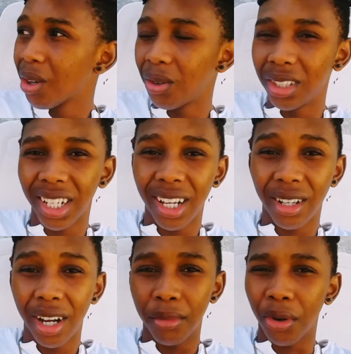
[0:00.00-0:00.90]
Cause
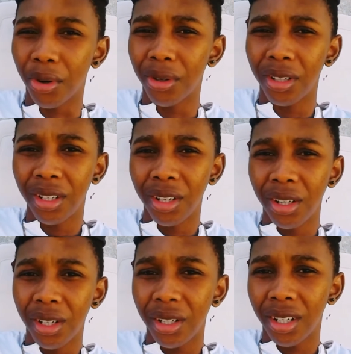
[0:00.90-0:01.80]

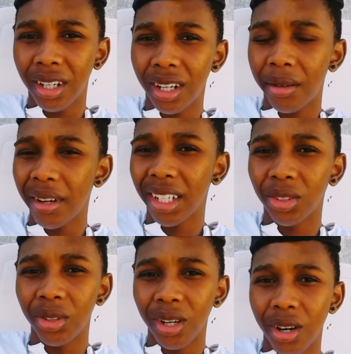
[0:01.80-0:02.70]
I'm
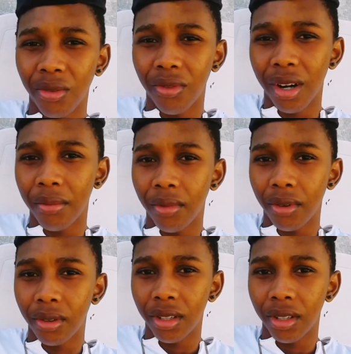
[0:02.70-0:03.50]
actually a rapper